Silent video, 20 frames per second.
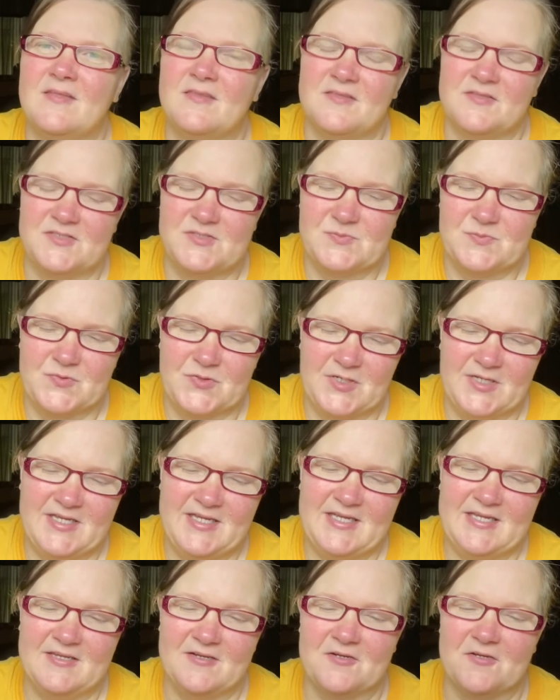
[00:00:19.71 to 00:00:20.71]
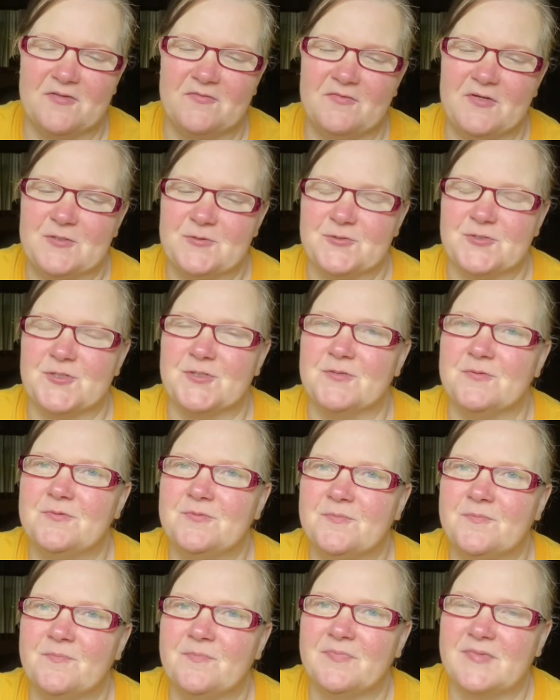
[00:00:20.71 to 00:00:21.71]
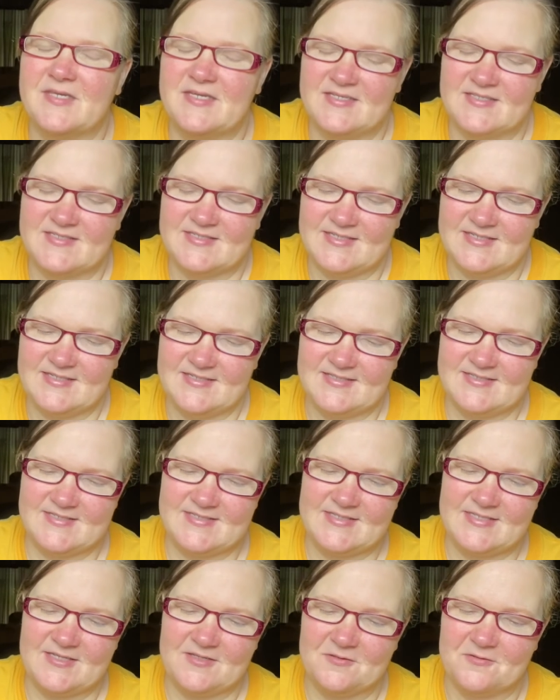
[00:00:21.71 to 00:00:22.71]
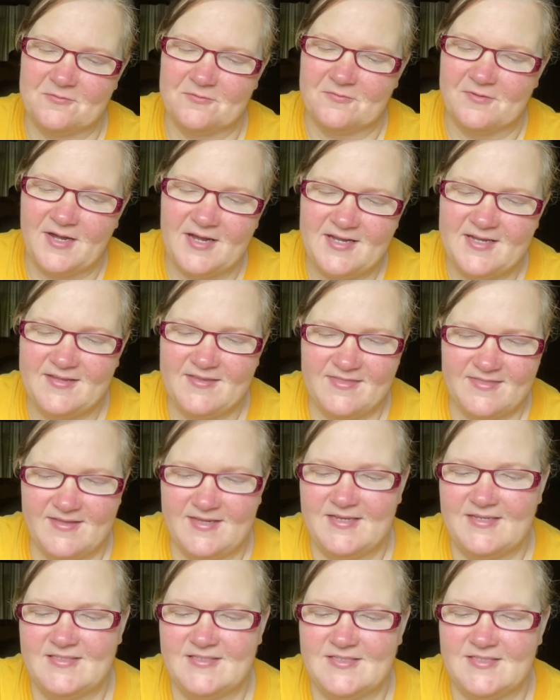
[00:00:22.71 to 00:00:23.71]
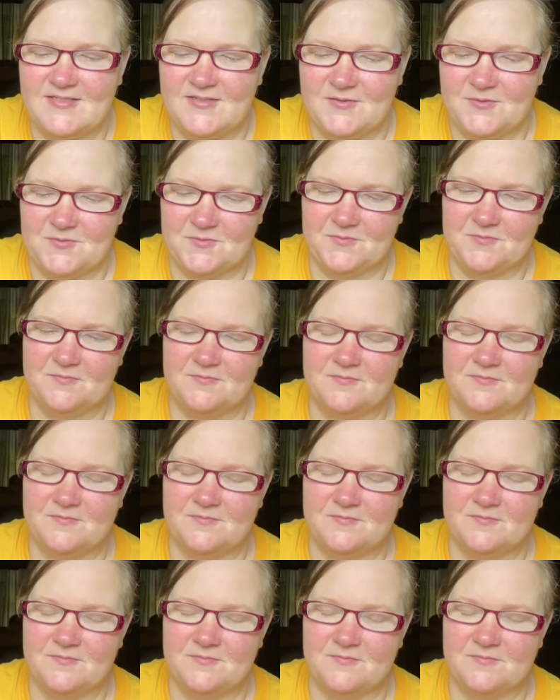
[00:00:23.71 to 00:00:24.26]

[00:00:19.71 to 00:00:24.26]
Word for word: This morning in our devotional, it says, the right thing to do.